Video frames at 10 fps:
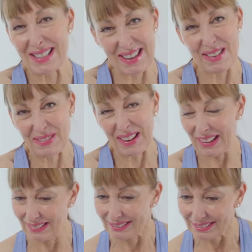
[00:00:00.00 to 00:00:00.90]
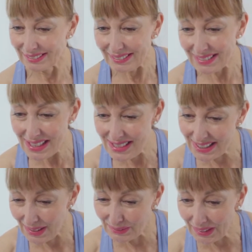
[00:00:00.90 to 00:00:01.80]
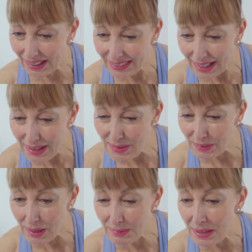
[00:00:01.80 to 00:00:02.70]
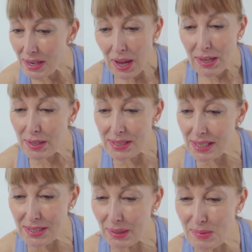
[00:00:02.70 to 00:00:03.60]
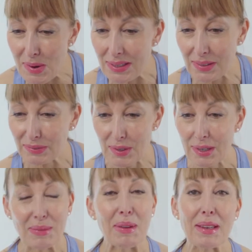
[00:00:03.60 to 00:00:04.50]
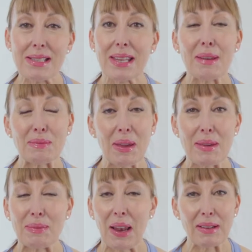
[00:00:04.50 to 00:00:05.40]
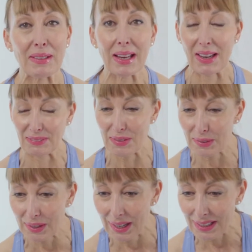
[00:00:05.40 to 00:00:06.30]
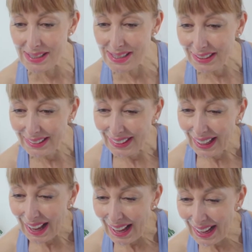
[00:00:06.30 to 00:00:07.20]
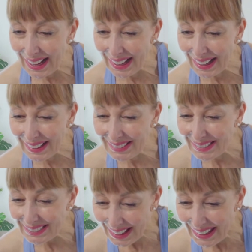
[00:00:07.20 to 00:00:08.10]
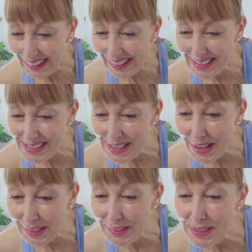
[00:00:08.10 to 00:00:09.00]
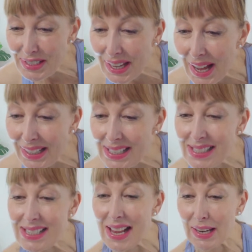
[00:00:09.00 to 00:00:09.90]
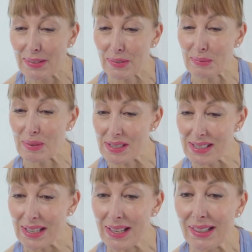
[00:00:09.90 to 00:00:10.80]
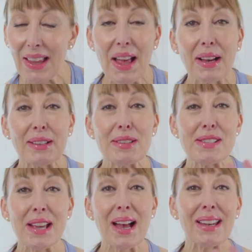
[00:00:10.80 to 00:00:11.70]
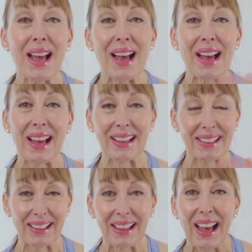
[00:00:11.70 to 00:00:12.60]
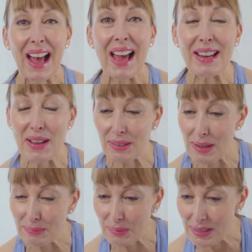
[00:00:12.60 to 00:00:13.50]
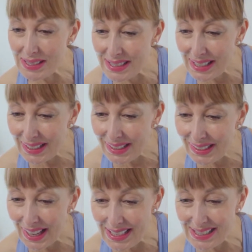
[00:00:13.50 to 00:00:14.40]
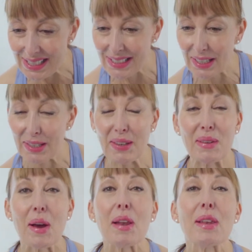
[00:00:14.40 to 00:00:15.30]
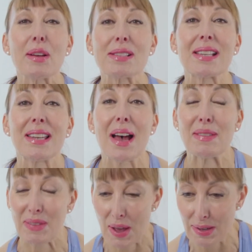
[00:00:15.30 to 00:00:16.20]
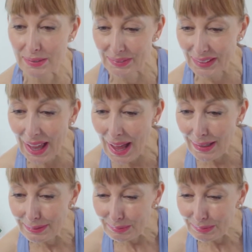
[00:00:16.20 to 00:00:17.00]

lovely. Just lovely. Thank you very much. You're such a wonderful community of people. I really love you guys. Thank you. So Luciana says hello from Brazil. Luciana, hello in Brazil, sending you lots of love over there.